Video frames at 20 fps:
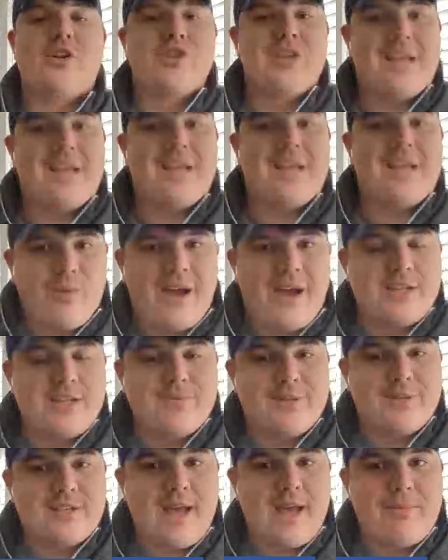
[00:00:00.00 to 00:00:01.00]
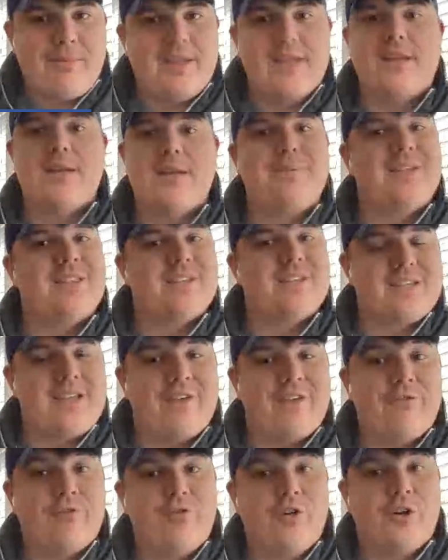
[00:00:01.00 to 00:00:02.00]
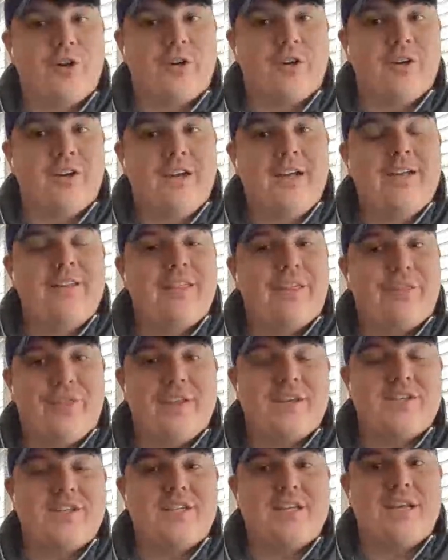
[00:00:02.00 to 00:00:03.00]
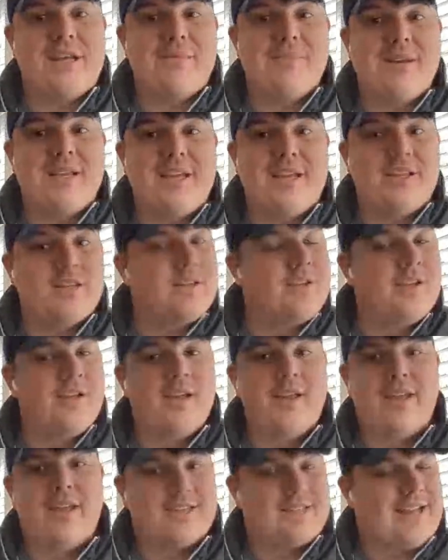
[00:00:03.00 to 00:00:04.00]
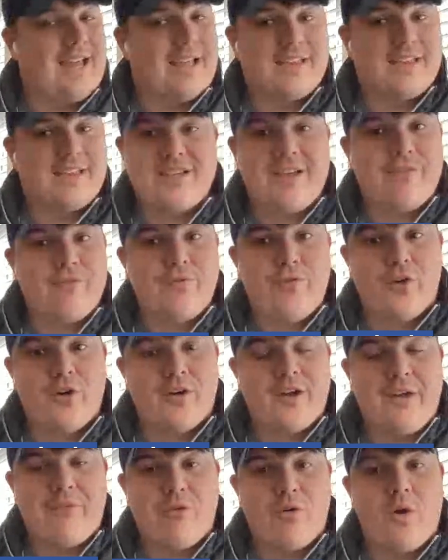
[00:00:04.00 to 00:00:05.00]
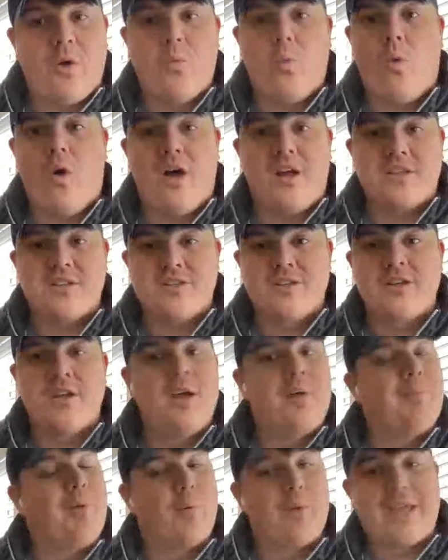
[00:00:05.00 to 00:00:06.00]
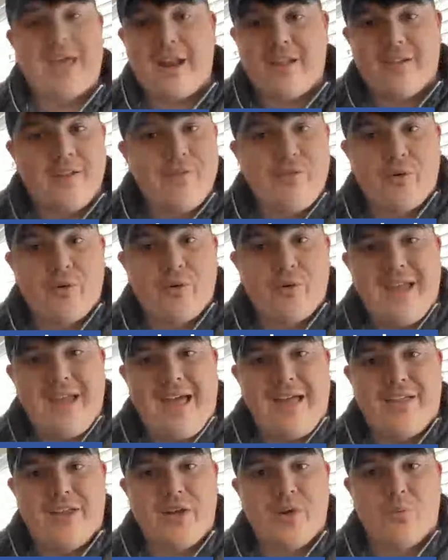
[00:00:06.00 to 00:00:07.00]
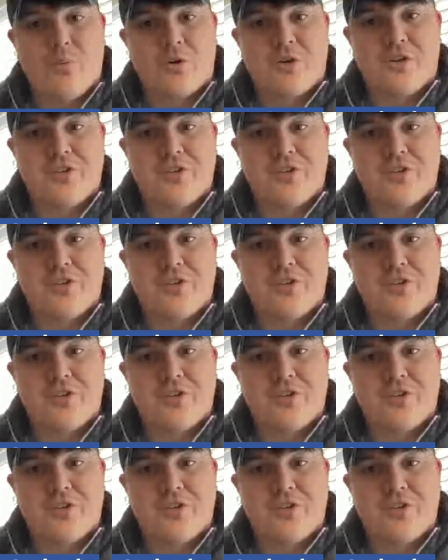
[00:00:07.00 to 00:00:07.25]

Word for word: and James Wiseman's coming in to be the seven-footer that this team needs. It's not the seven-footer everyone wants, but we got to live in reality